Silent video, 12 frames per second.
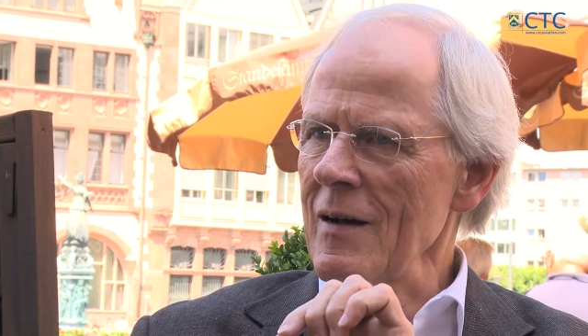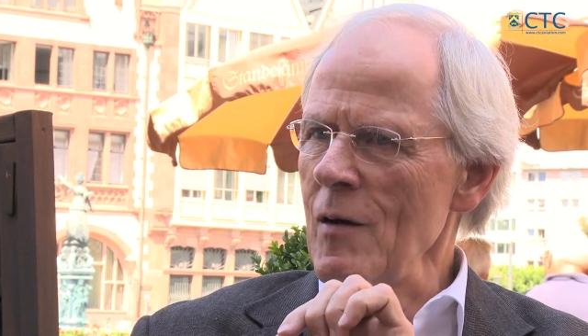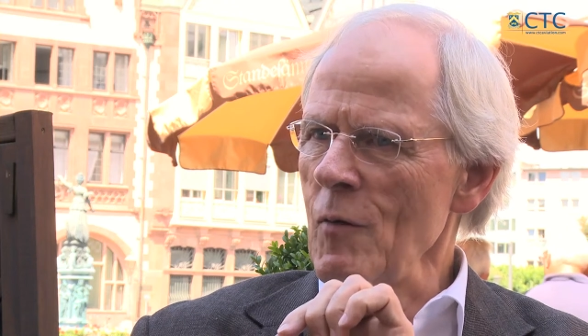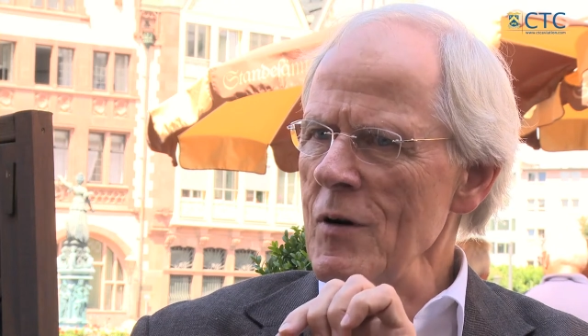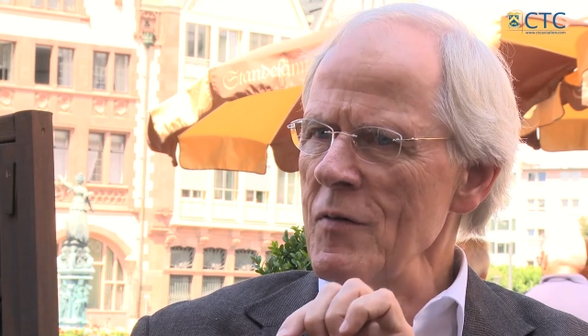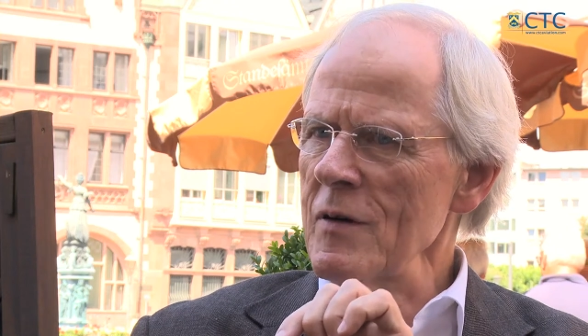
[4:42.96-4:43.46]

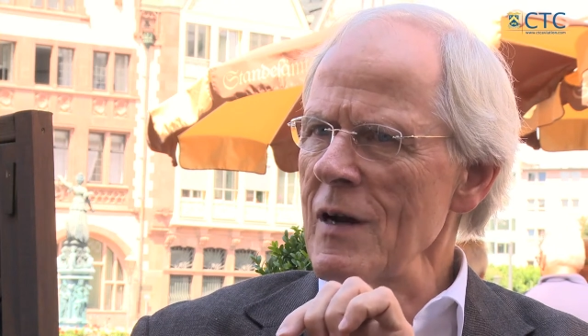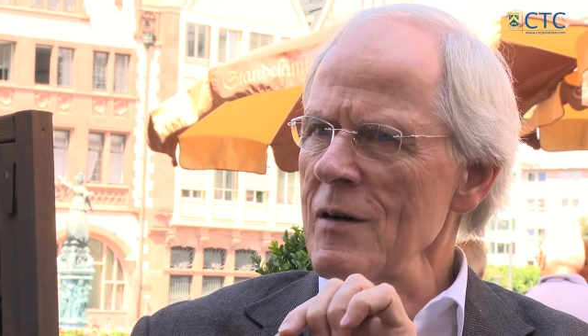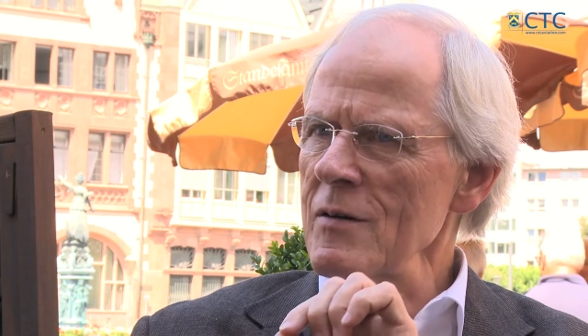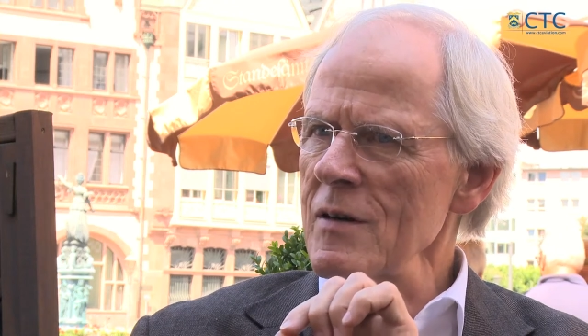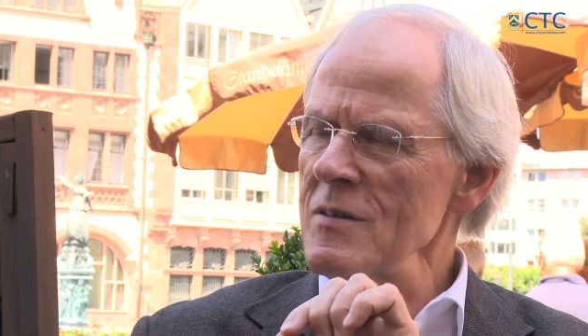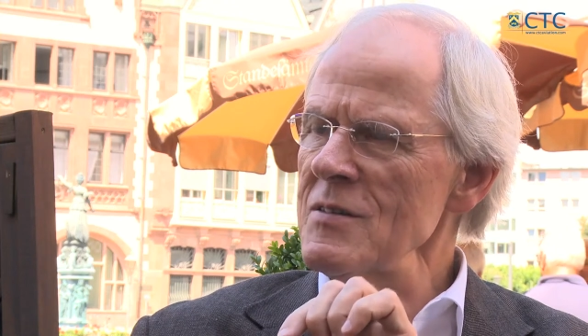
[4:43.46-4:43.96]
One of the
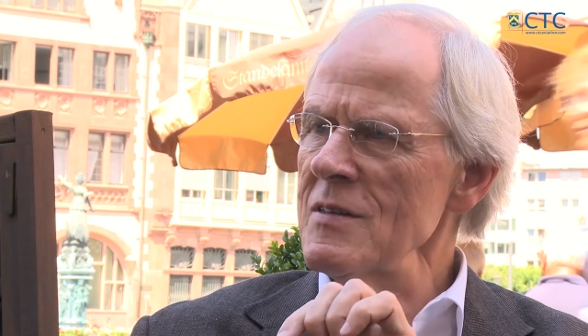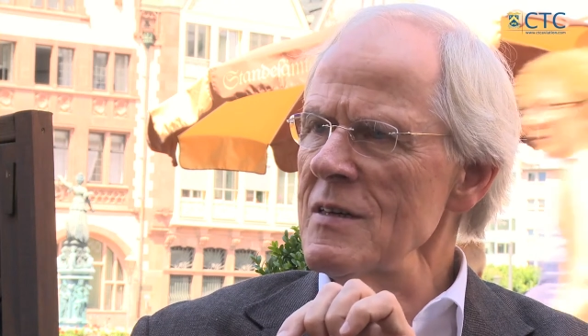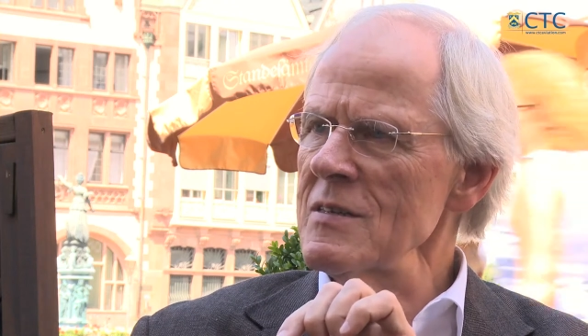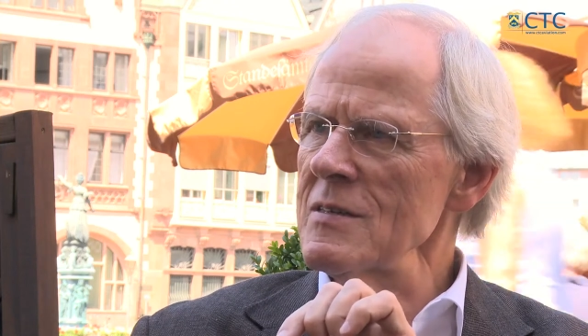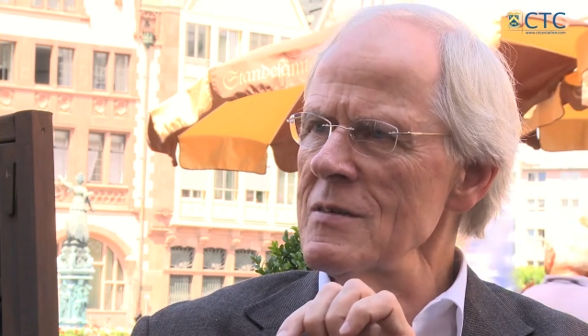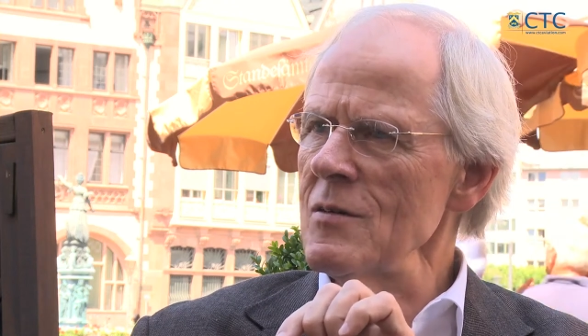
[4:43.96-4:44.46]

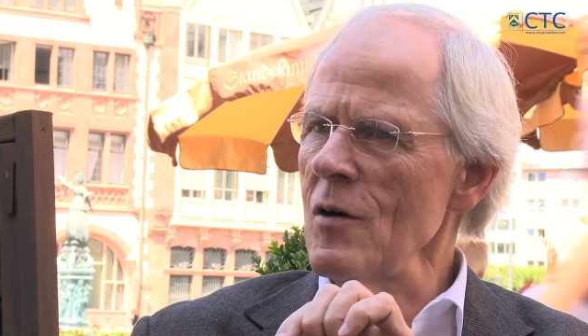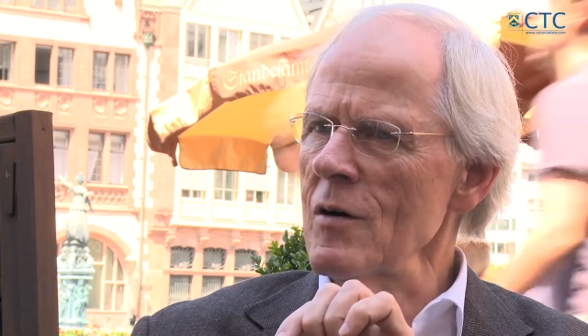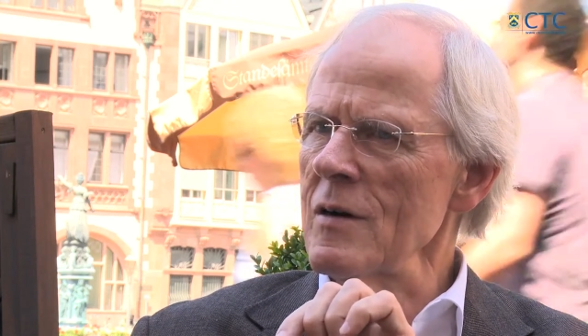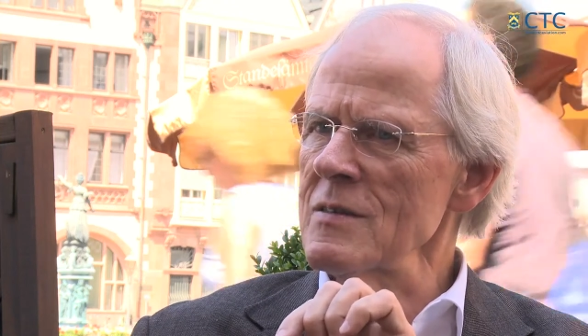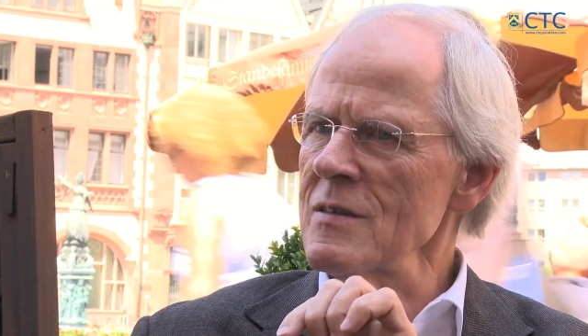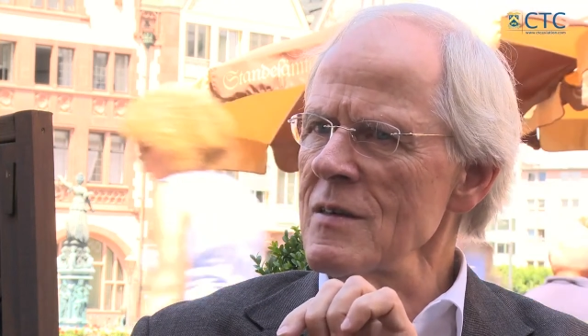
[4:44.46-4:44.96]
characteristics or
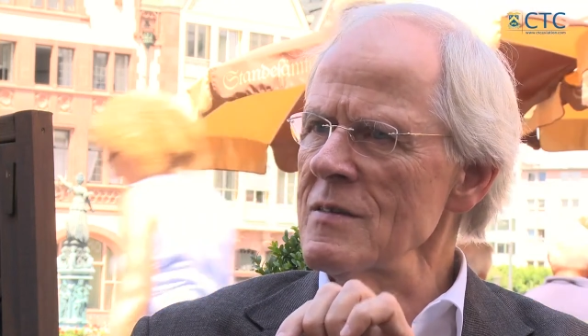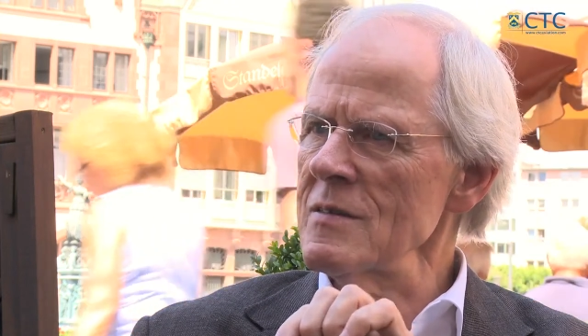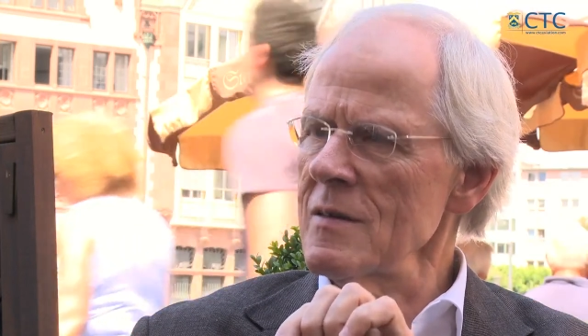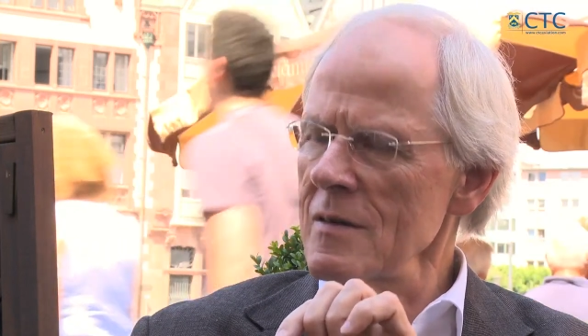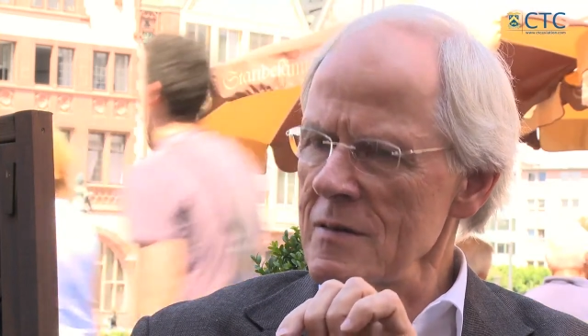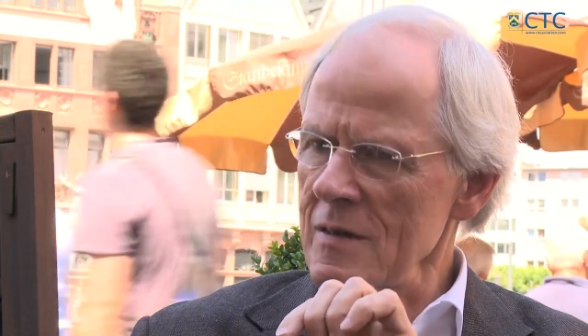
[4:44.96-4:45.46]

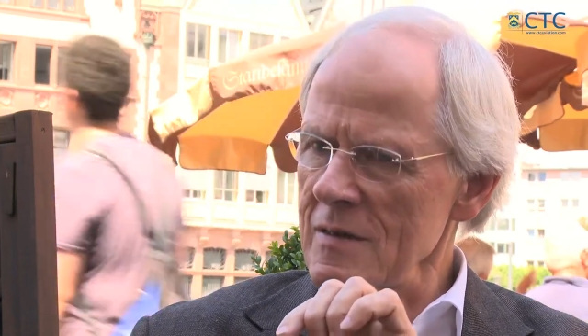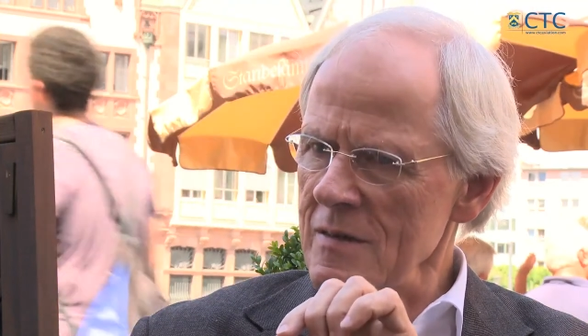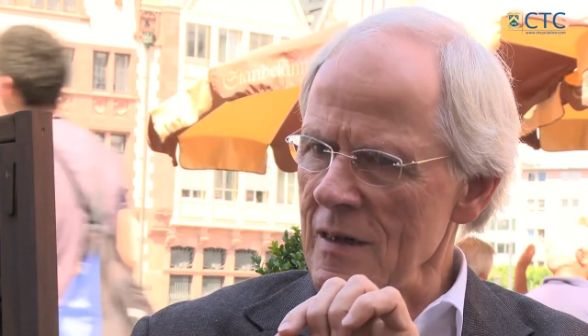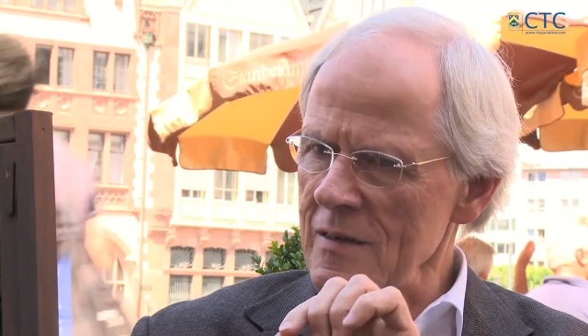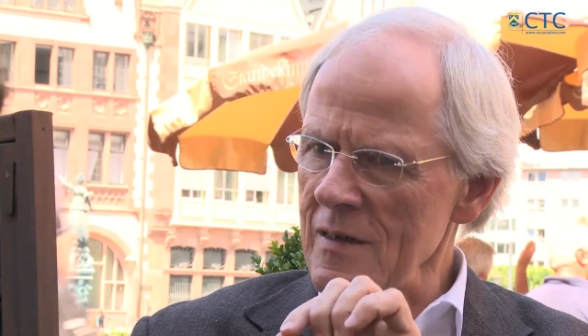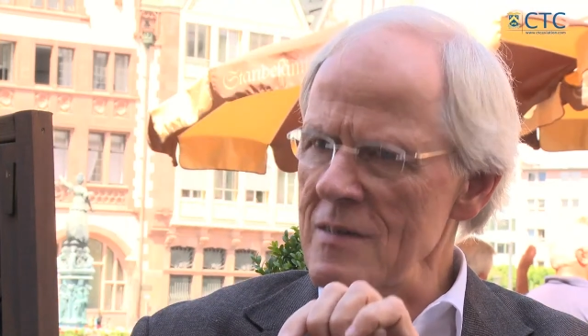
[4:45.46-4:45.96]

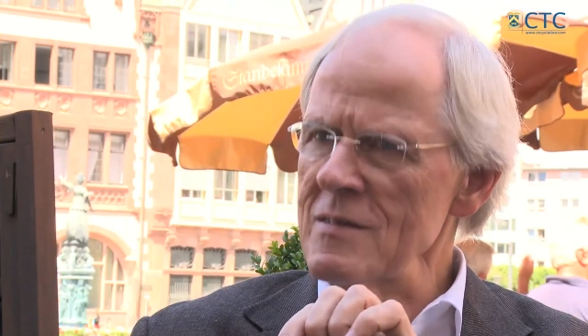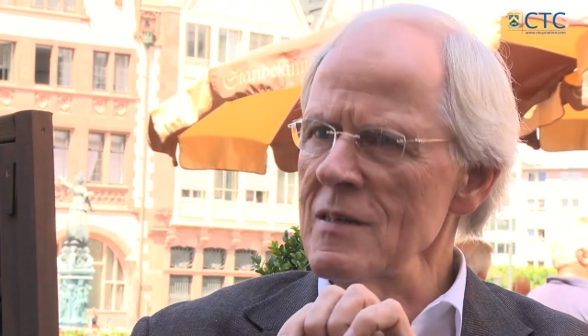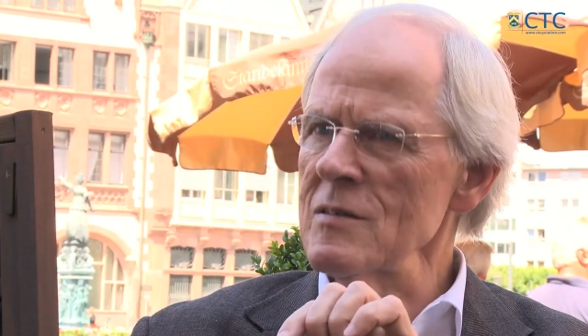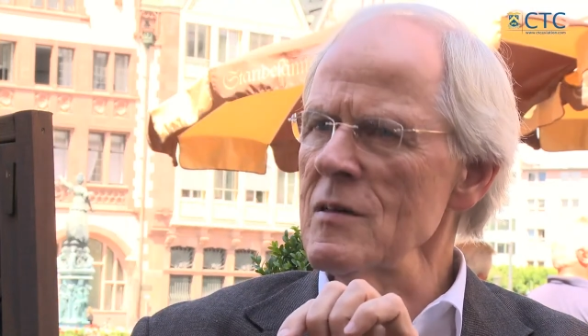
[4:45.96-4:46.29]
characteristics